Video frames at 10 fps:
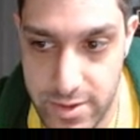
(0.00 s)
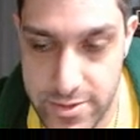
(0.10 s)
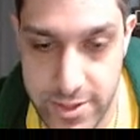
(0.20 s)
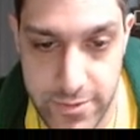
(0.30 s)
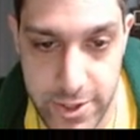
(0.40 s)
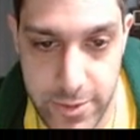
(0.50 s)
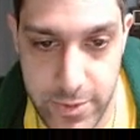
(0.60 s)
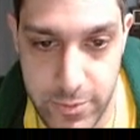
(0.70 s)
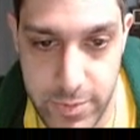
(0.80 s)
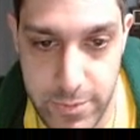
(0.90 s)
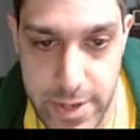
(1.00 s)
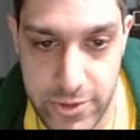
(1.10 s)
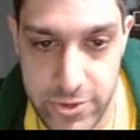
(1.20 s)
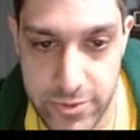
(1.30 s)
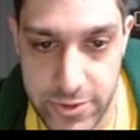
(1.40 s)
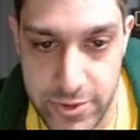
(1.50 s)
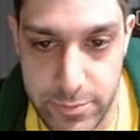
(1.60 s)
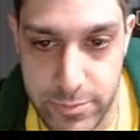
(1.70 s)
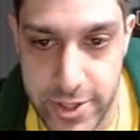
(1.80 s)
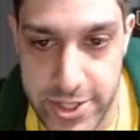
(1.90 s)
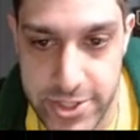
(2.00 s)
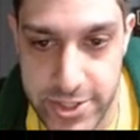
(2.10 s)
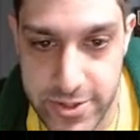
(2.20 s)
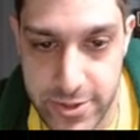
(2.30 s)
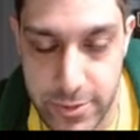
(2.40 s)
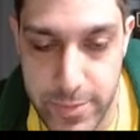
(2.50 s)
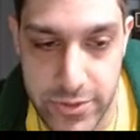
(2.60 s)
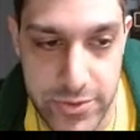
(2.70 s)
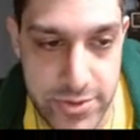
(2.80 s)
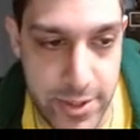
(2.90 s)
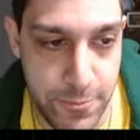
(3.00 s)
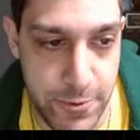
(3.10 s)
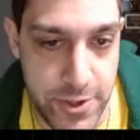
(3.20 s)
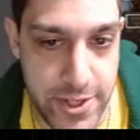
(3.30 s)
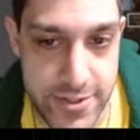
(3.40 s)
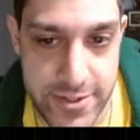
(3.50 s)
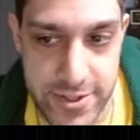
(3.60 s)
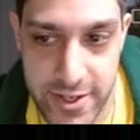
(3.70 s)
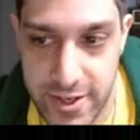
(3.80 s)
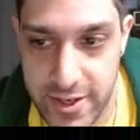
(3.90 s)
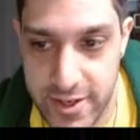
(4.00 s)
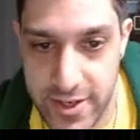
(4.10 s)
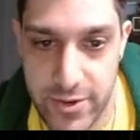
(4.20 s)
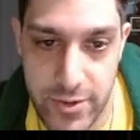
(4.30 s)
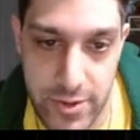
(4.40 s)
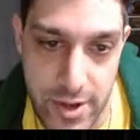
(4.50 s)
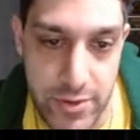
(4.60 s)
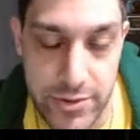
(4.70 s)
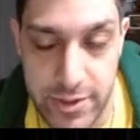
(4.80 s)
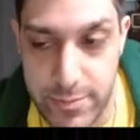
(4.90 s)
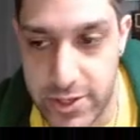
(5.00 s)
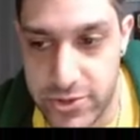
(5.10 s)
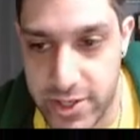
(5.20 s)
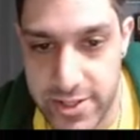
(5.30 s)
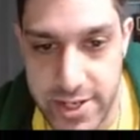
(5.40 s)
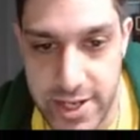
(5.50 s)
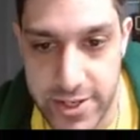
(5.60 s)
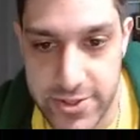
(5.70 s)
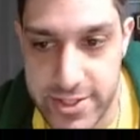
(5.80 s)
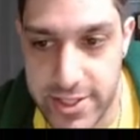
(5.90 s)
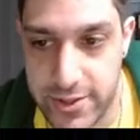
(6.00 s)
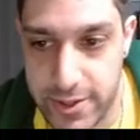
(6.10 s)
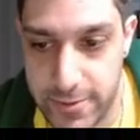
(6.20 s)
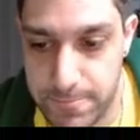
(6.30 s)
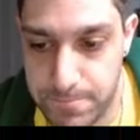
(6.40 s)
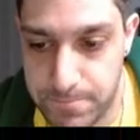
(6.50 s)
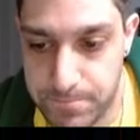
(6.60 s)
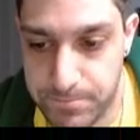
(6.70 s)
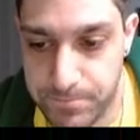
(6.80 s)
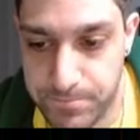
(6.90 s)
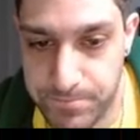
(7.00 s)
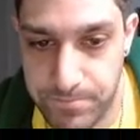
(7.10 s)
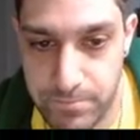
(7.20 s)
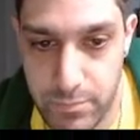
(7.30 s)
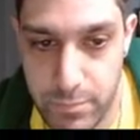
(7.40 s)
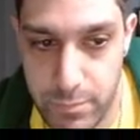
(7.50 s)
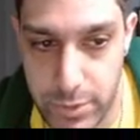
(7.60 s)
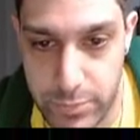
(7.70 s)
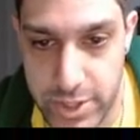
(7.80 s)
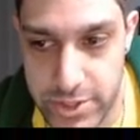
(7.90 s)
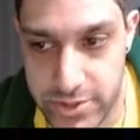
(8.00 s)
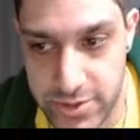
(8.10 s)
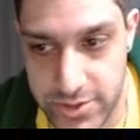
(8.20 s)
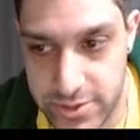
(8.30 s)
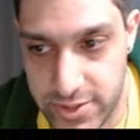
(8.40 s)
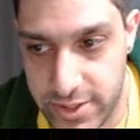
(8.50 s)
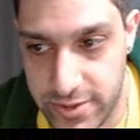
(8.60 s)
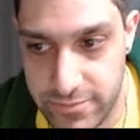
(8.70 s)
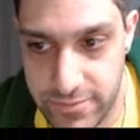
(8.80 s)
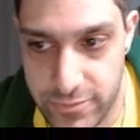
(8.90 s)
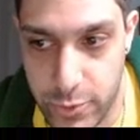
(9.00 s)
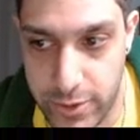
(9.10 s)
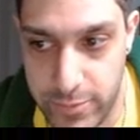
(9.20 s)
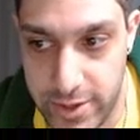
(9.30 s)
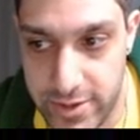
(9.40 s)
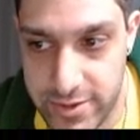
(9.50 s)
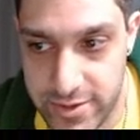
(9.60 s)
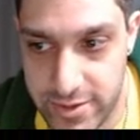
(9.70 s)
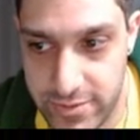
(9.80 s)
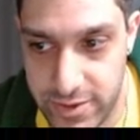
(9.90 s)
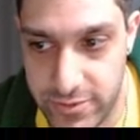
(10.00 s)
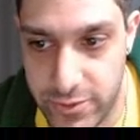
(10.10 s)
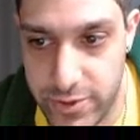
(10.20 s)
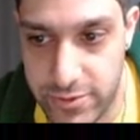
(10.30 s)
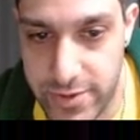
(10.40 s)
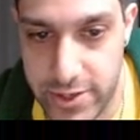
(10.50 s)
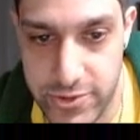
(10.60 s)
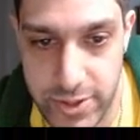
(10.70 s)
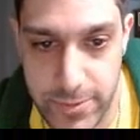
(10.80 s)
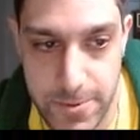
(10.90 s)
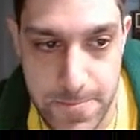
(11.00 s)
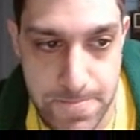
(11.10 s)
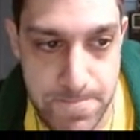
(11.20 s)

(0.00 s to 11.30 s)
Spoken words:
tough argument would be Voucher versus Precious. They're about the same price. Obviously, Voucher has a higher ceiling, but Precious could see 40 minutes if he avoids foul trouble.